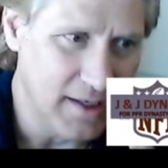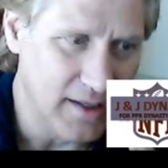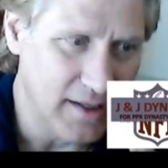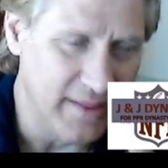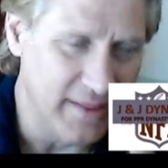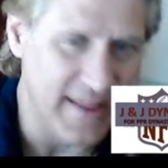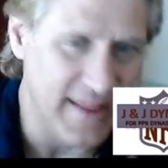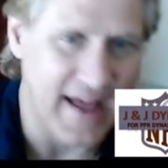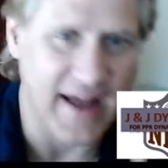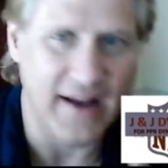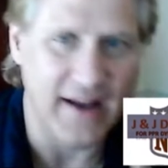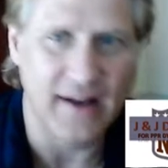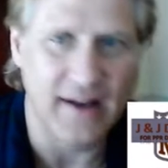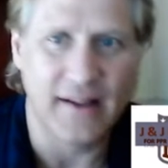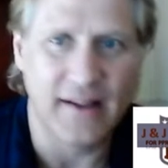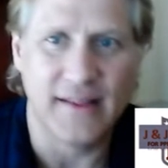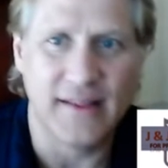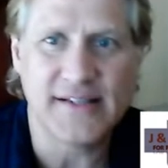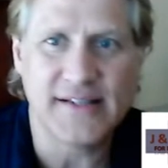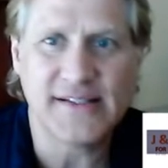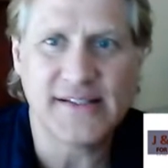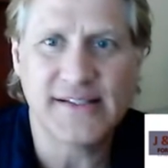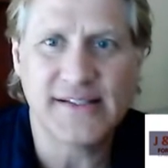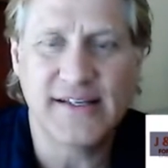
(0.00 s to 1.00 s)
that
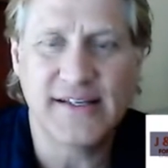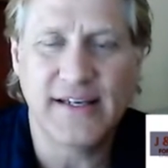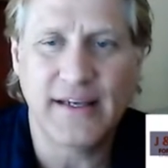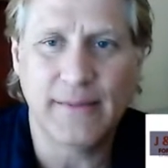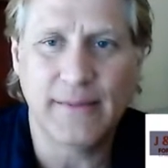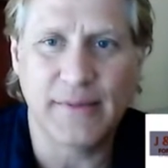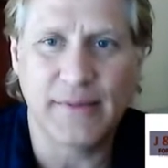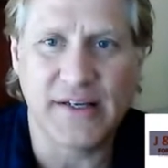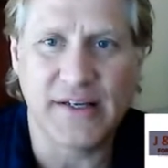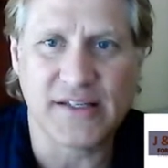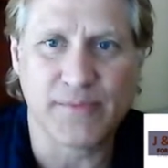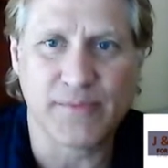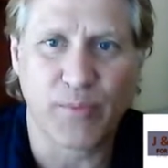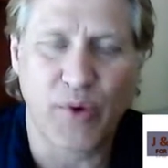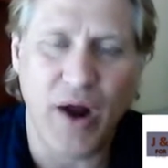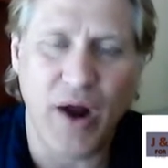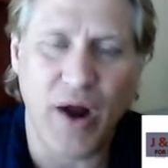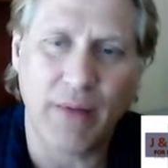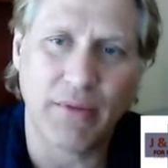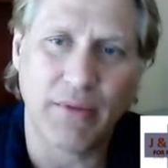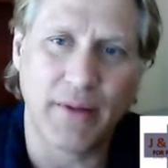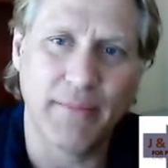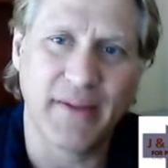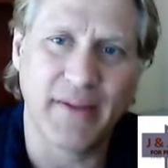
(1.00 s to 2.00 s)
this team is
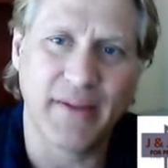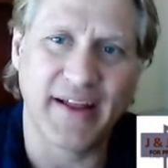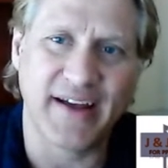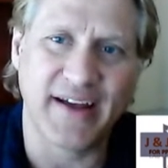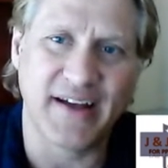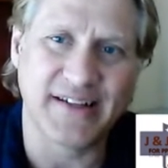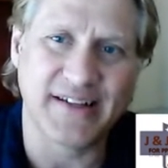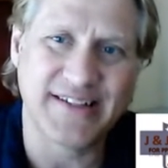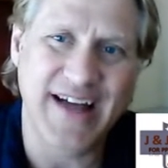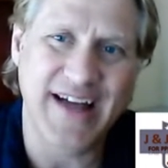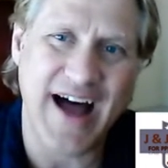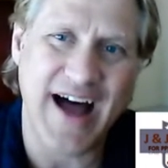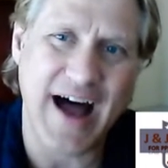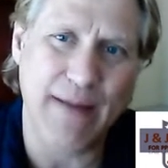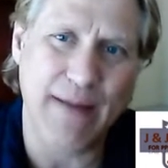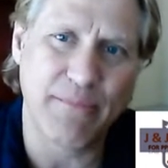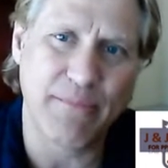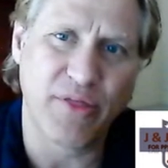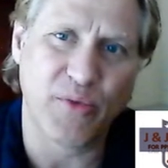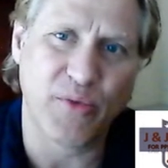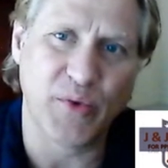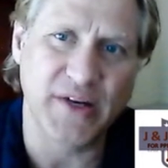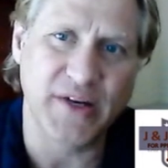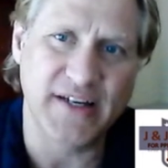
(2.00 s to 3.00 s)
probably like a top
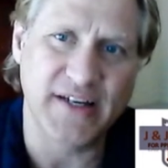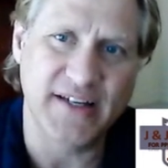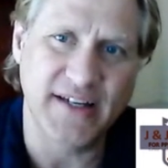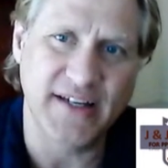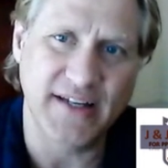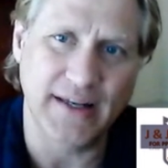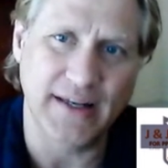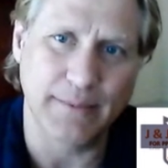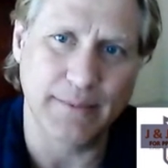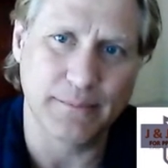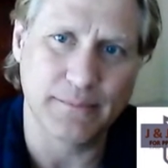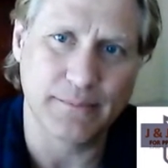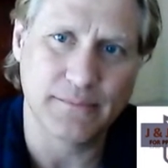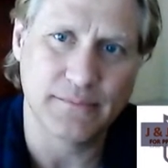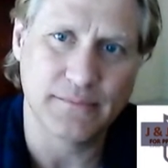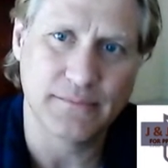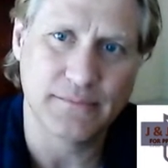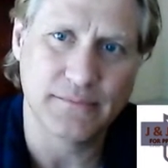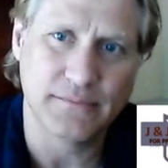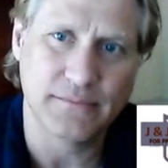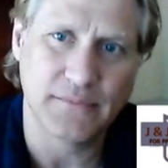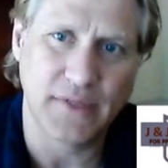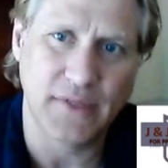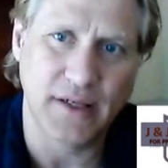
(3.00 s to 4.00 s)
3 team
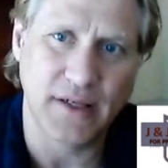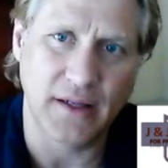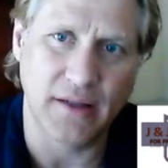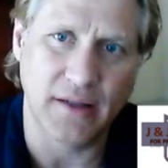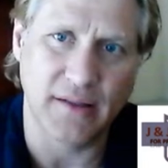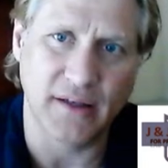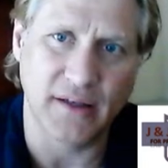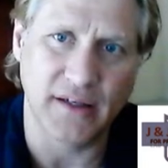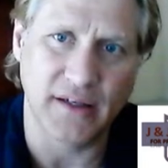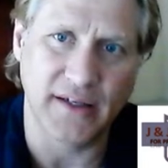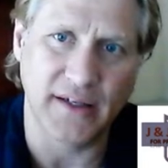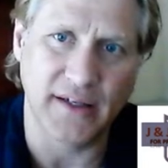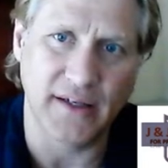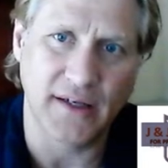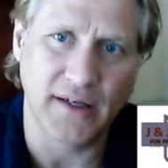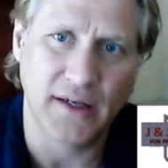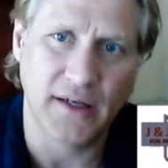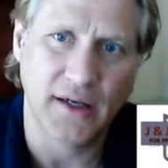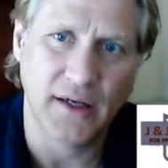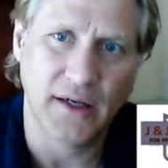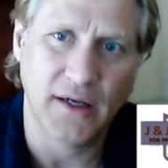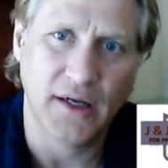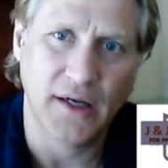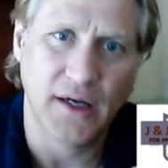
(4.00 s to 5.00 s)
in the league.
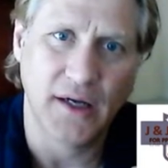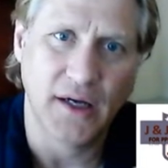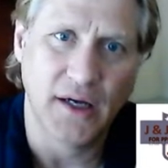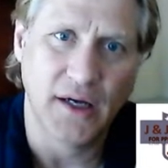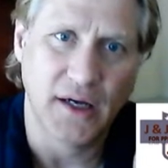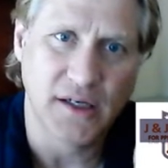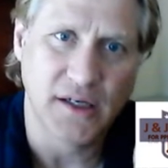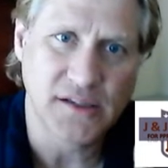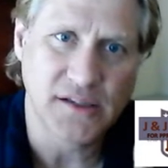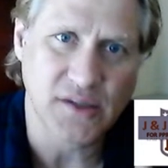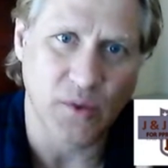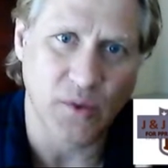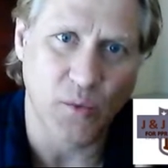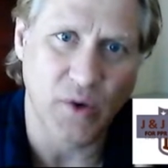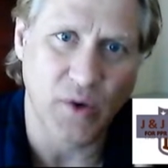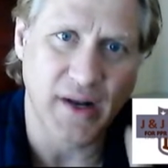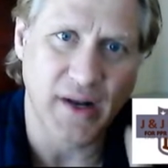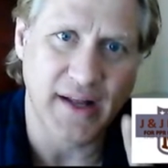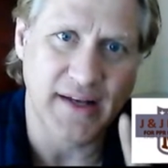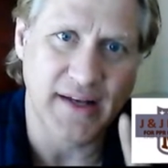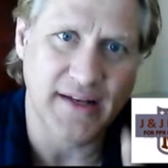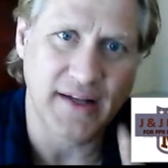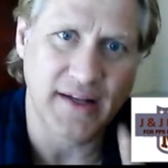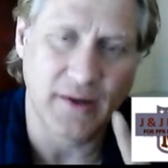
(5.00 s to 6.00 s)
So what
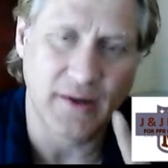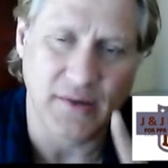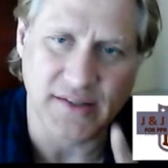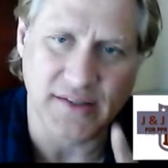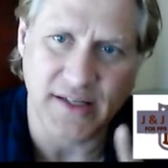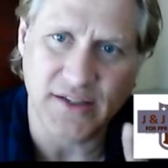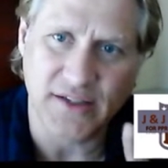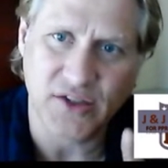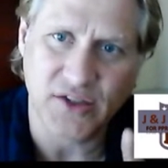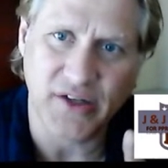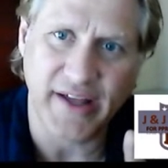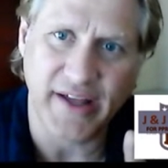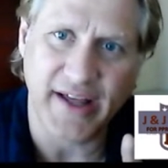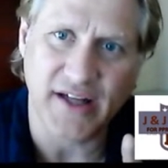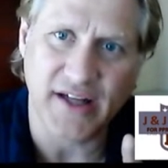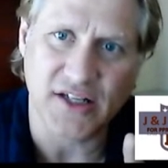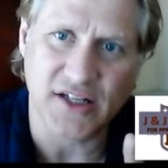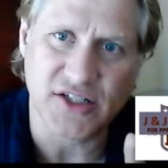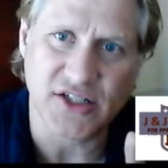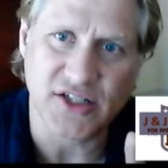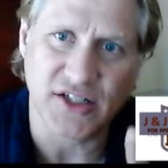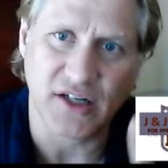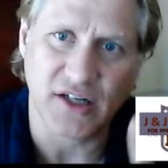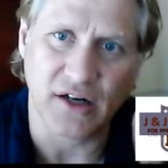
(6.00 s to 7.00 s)
I did was I took
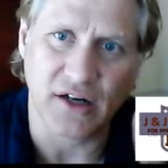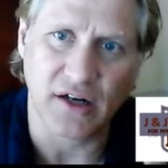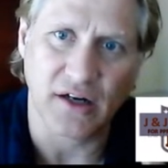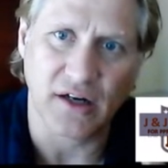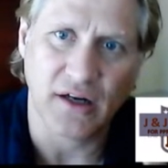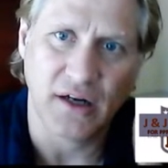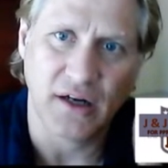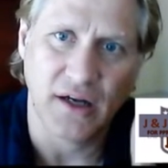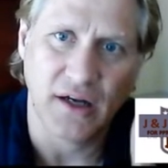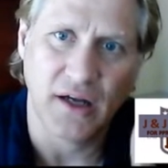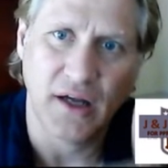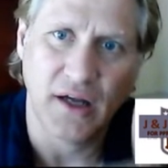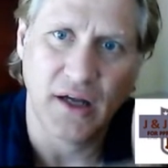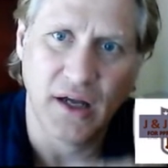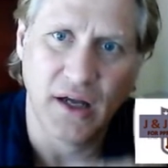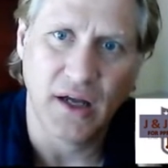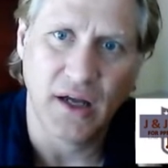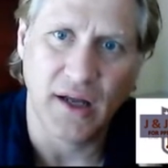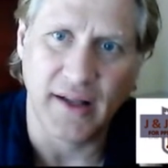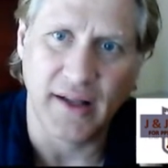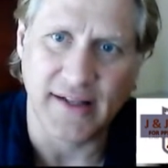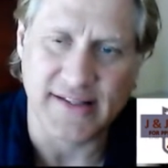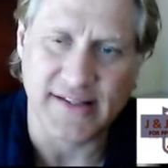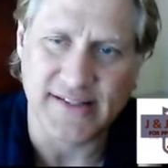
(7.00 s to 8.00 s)
Algier
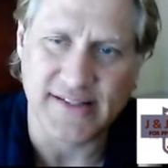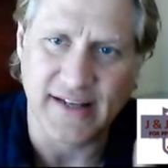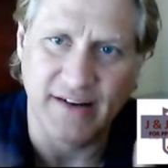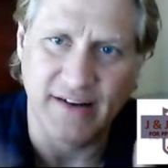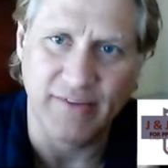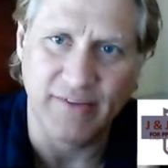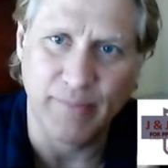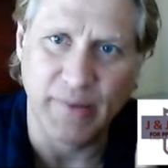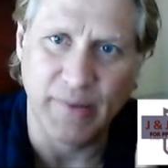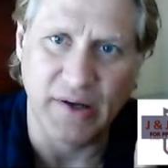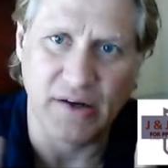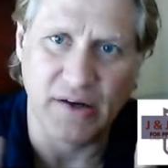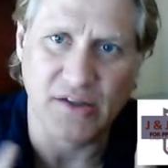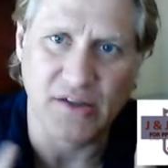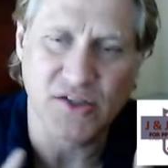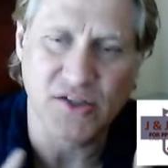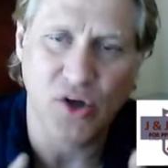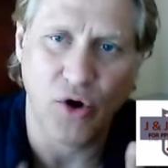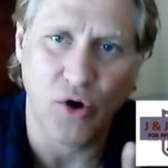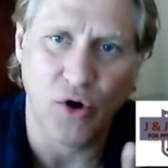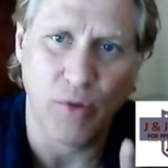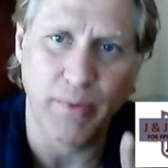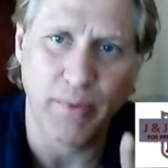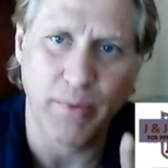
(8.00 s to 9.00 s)
instead of Pierce,
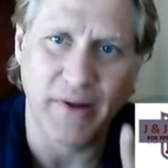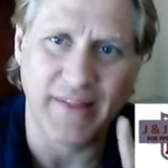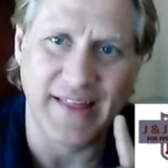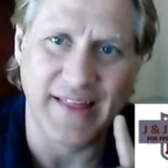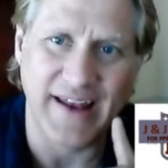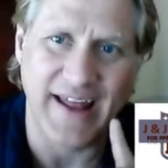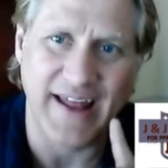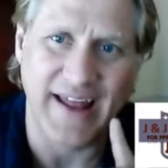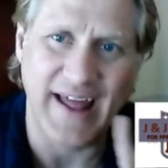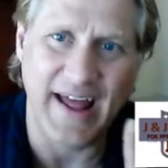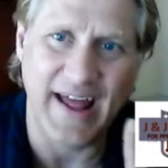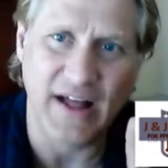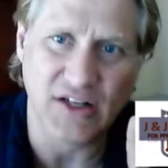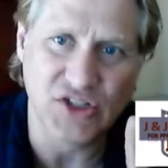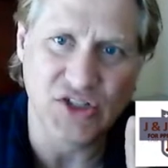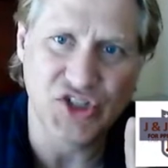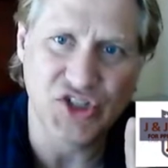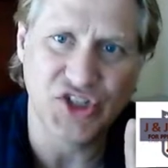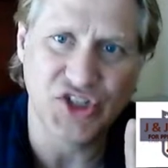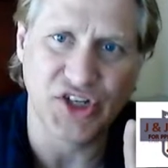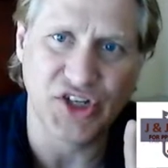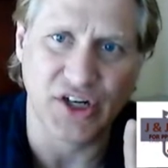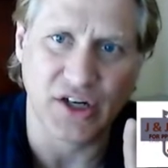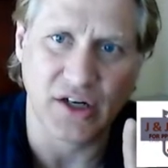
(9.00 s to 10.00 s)
hoping that
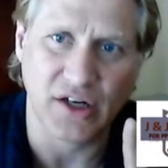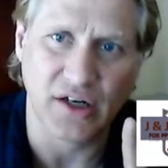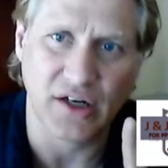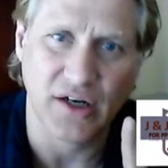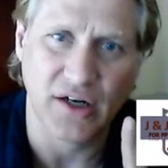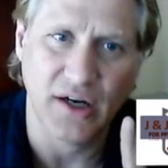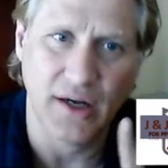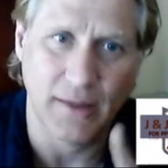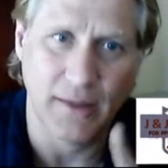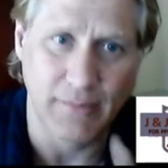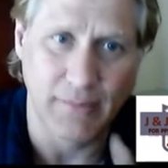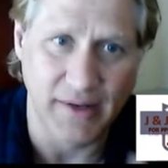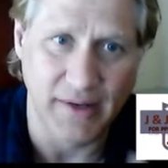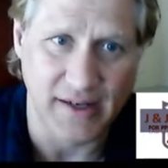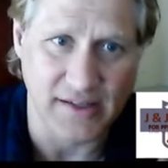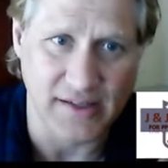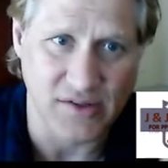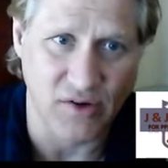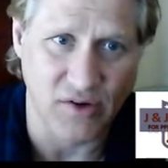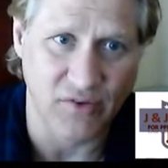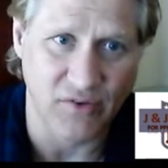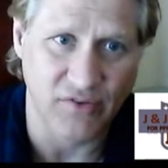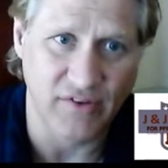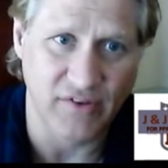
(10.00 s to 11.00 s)
Algier, because
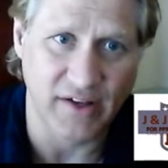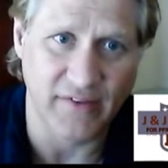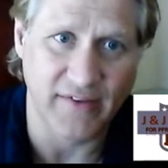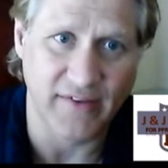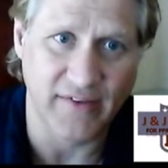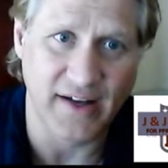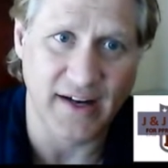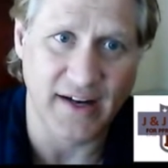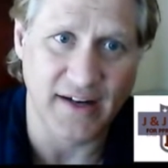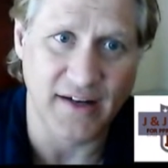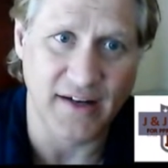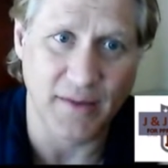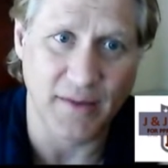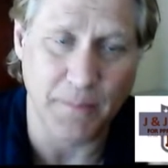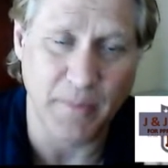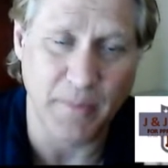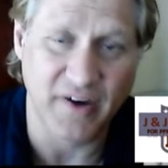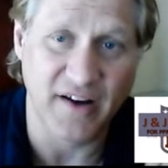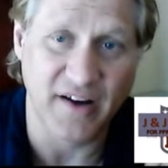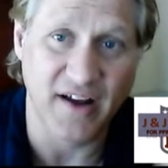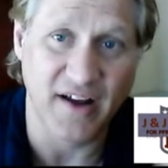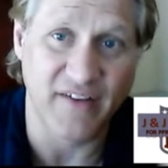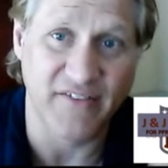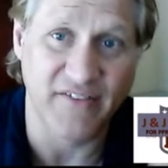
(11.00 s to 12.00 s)
hopefully I've got
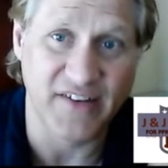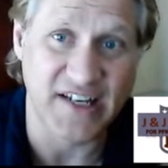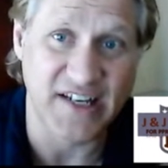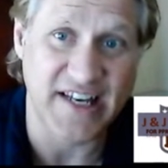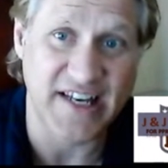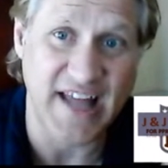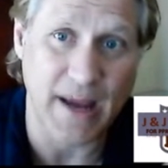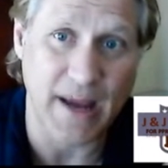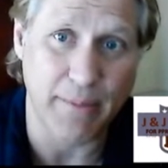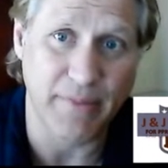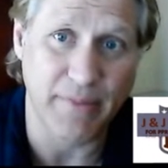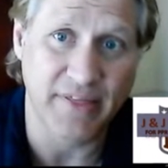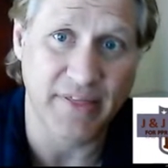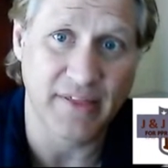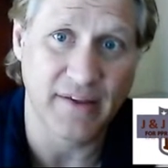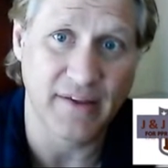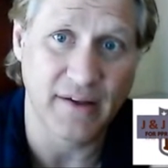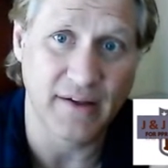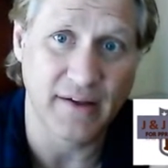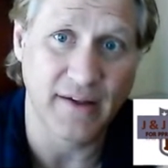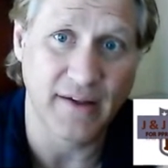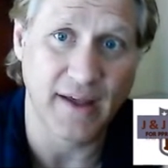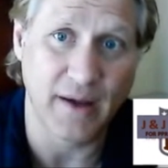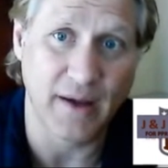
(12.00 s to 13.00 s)
enough depth
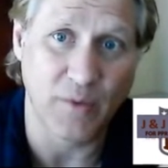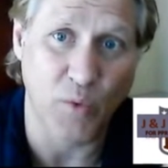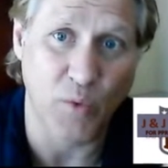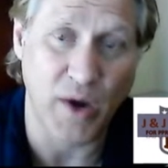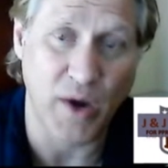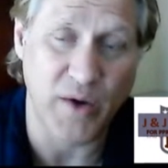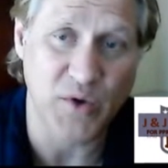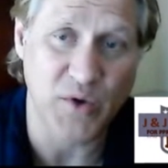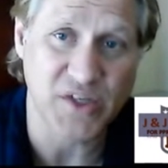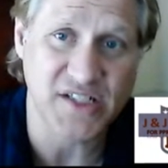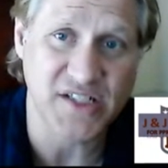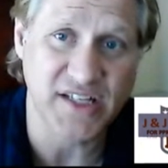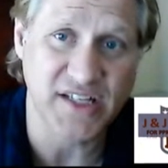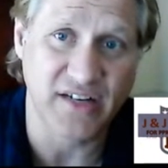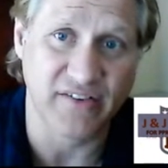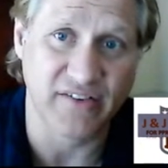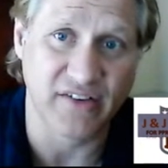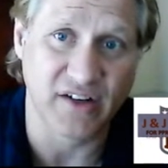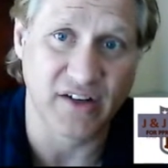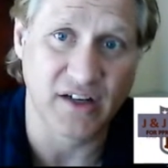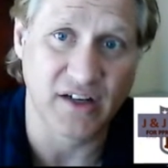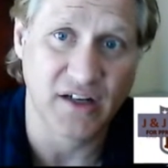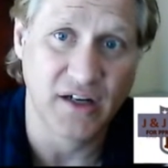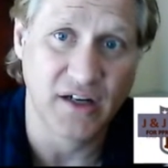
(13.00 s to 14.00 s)
at wide
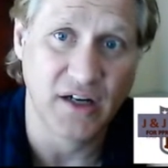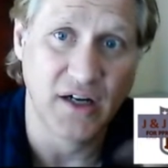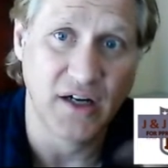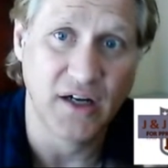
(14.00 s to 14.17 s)
receiver